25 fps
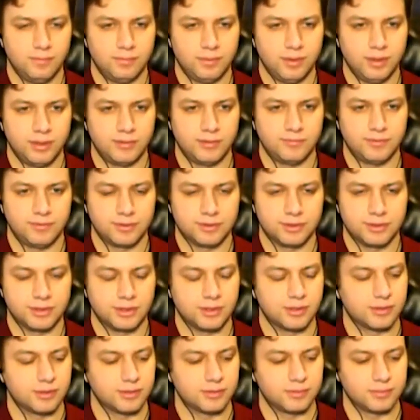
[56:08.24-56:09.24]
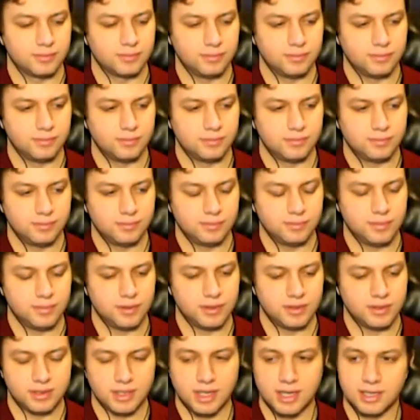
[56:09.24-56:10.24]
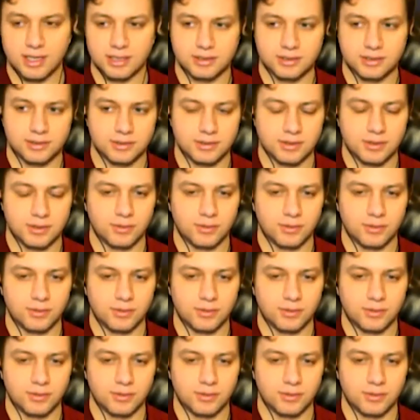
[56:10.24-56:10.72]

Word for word: if for certain states